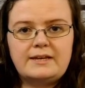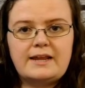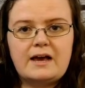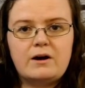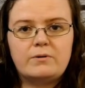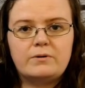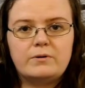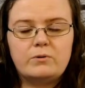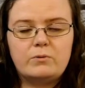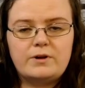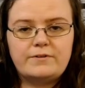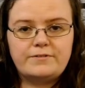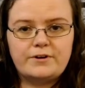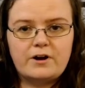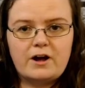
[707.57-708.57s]
Now,
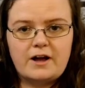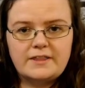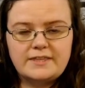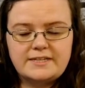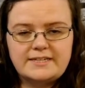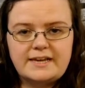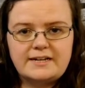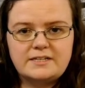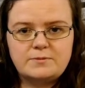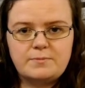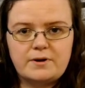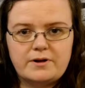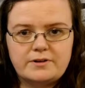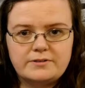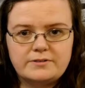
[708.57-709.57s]
if you're on the tennis
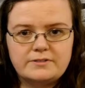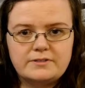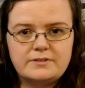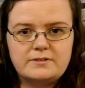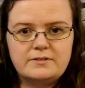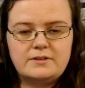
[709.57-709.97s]
balls,